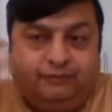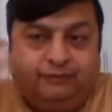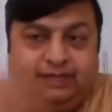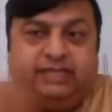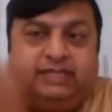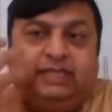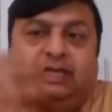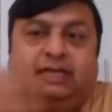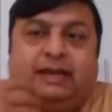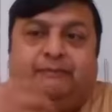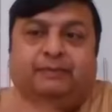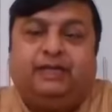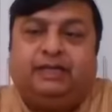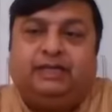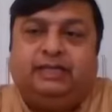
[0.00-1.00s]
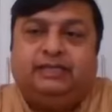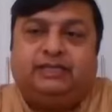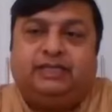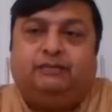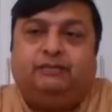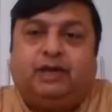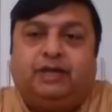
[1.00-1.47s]
physical
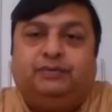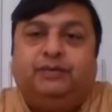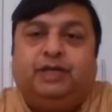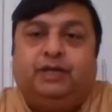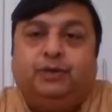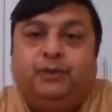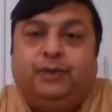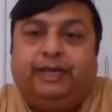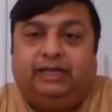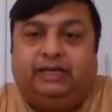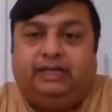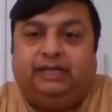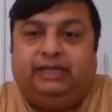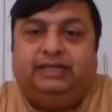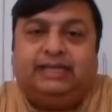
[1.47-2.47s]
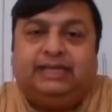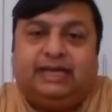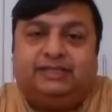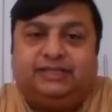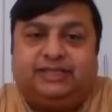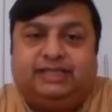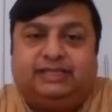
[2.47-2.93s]
appearance and what we are doing in
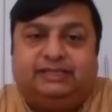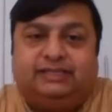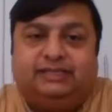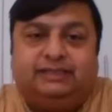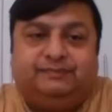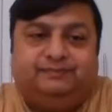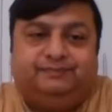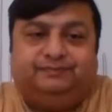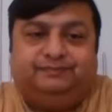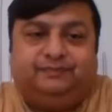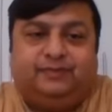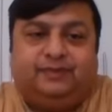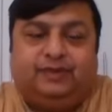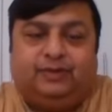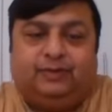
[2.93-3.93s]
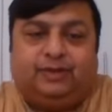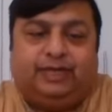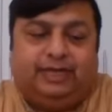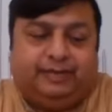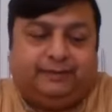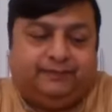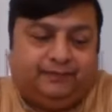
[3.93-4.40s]
that sense.
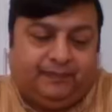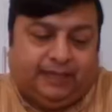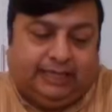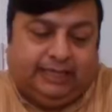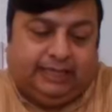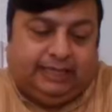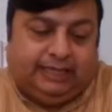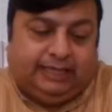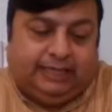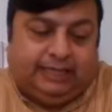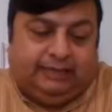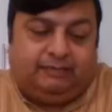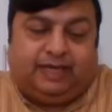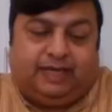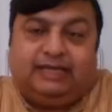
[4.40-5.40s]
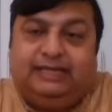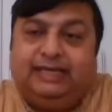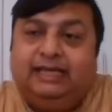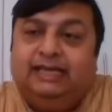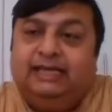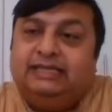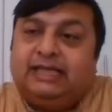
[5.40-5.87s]
Okay. But
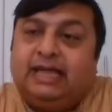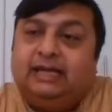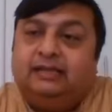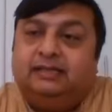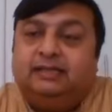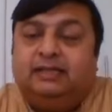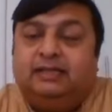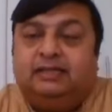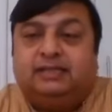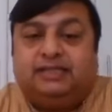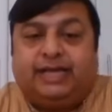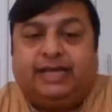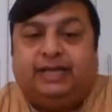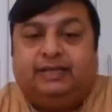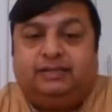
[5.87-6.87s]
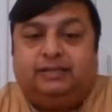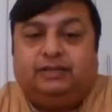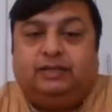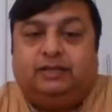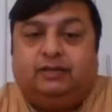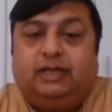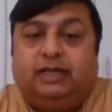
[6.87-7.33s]
there is another state
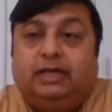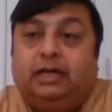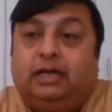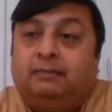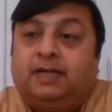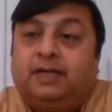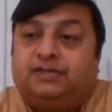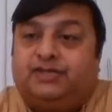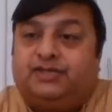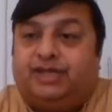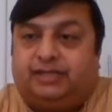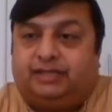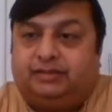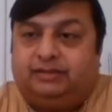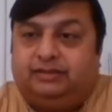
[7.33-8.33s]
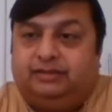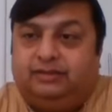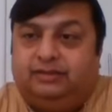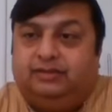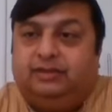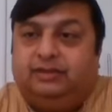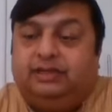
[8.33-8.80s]
called gamma state.
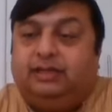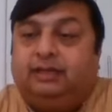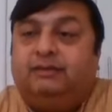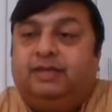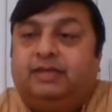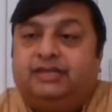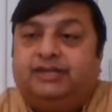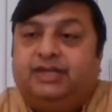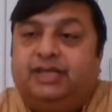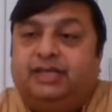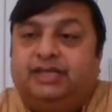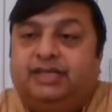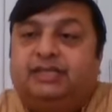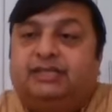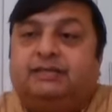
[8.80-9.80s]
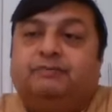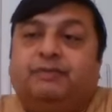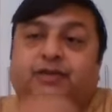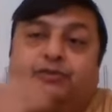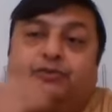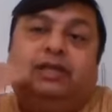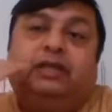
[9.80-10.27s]
Gamma state is
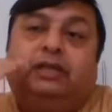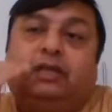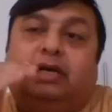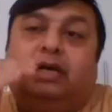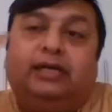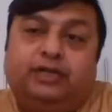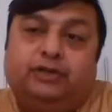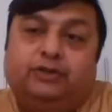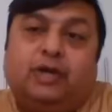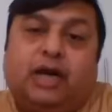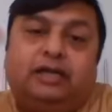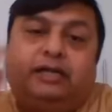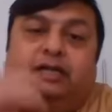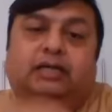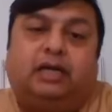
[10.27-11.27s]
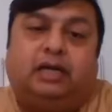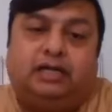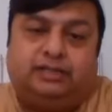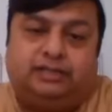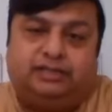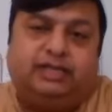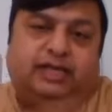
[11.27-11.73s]
between 30 to 100
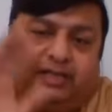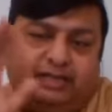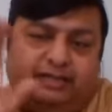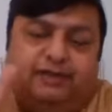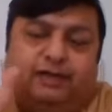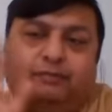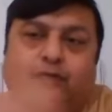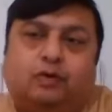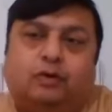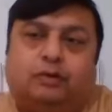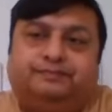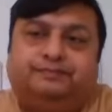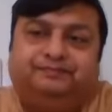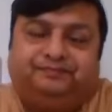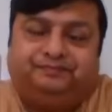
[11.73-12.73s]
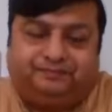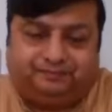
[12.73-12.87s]
hertz and even more.